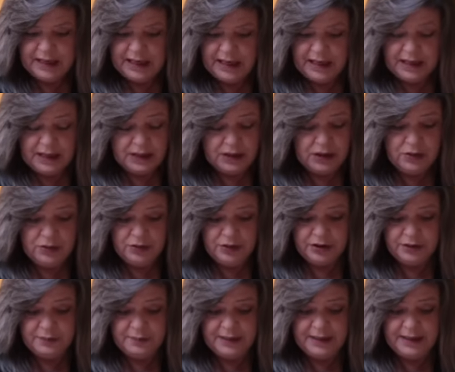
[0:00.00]
You
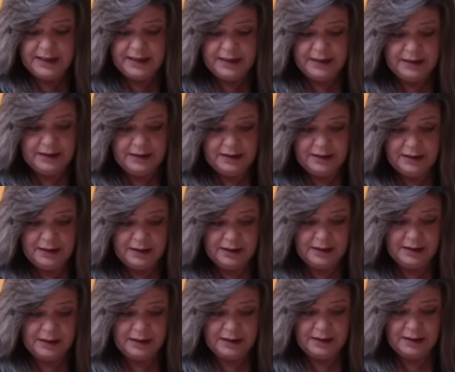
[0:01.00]
could be,
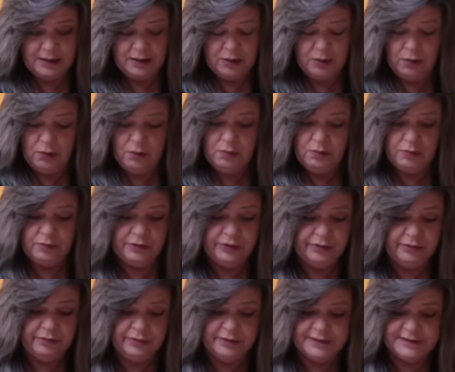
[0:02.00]
oh, you're
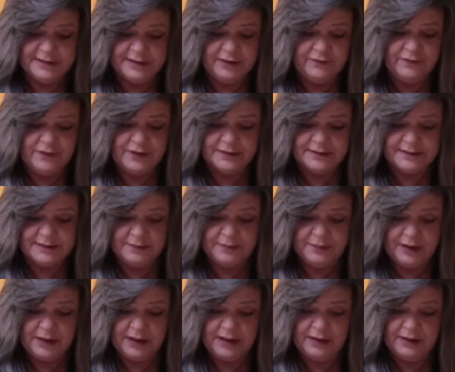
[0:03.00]
receiving some
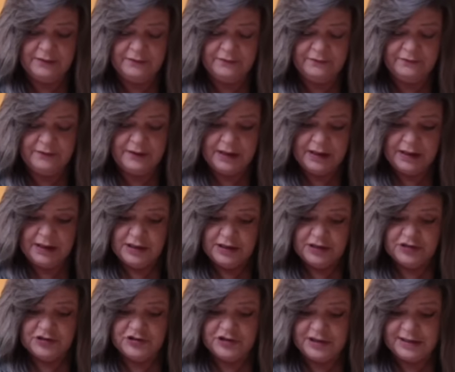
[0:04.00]
kind of
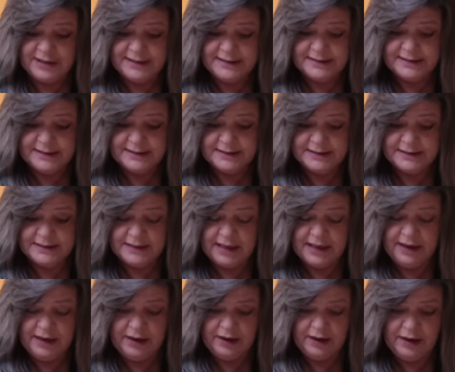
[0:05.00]
justice
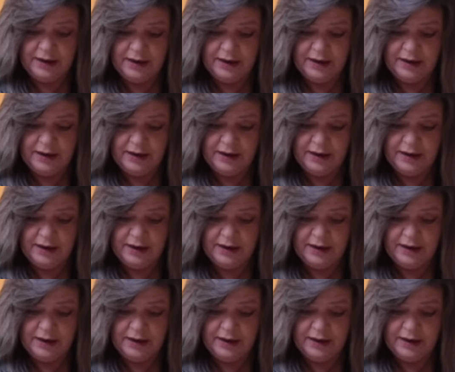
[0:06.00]
here.